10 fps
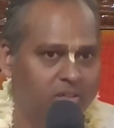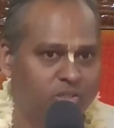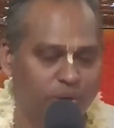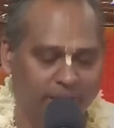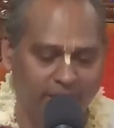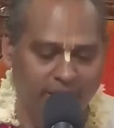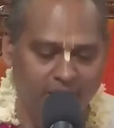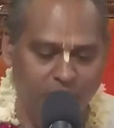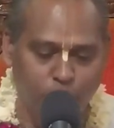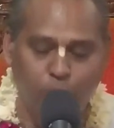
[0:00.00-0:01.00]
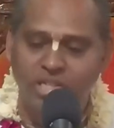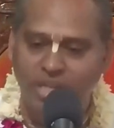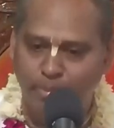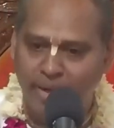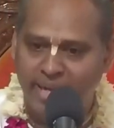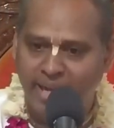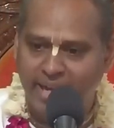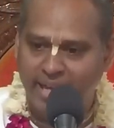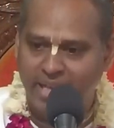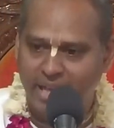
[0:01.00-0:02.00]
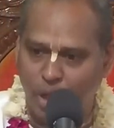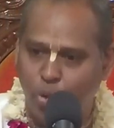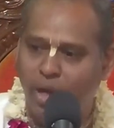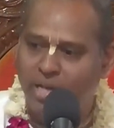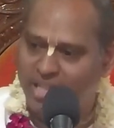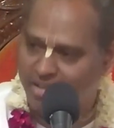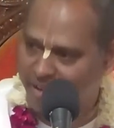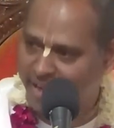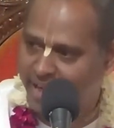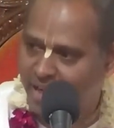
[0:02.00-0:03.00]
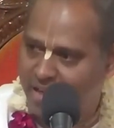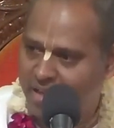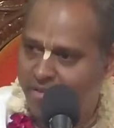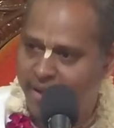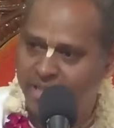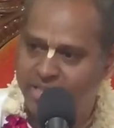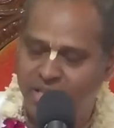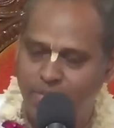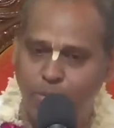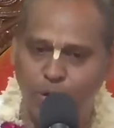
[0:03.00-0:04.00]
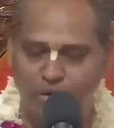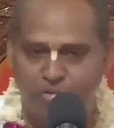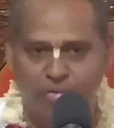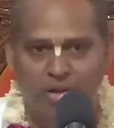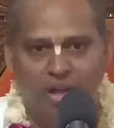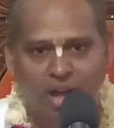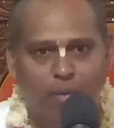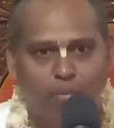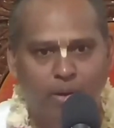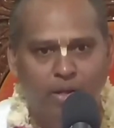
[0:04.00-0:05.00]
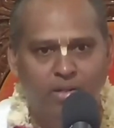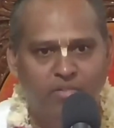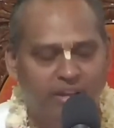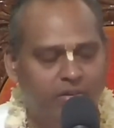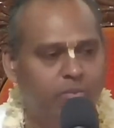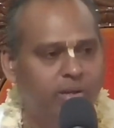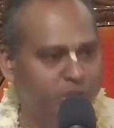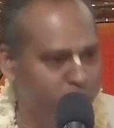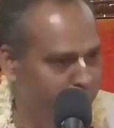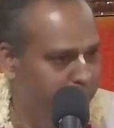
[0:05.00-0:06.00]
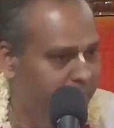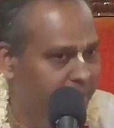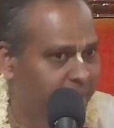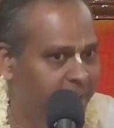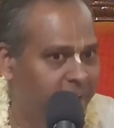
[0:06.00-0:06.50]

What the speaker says: So in a doership mentality, the ego gets inflated, whereas in the mood of humble, favorable instrument,